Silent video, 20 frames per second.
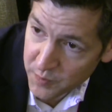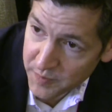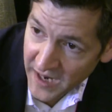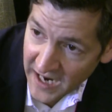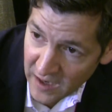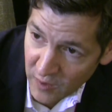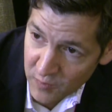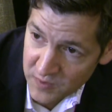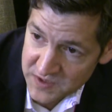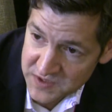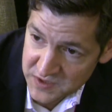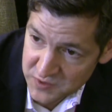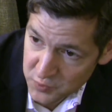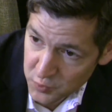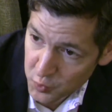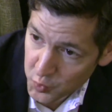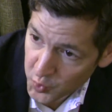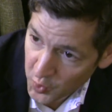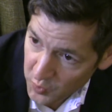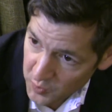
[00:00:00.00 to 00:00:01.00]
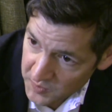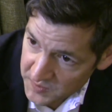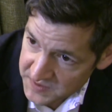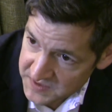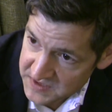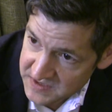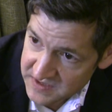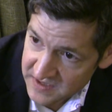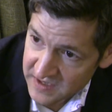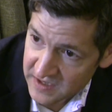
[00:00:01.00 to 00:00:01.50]
powers and new
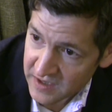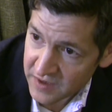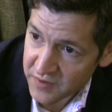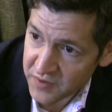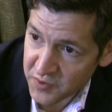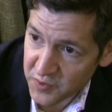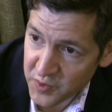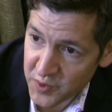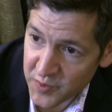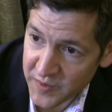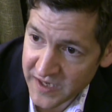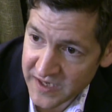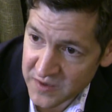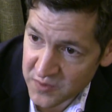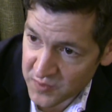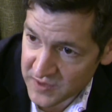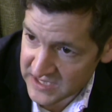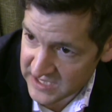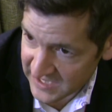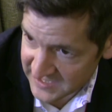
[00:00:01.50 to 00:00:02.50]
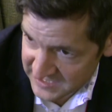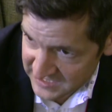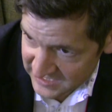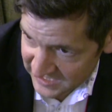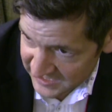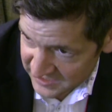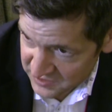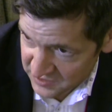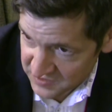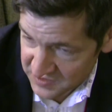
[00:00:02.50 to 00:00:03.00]
roles through increased
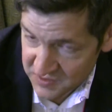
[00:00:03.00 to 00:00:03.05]
legislation.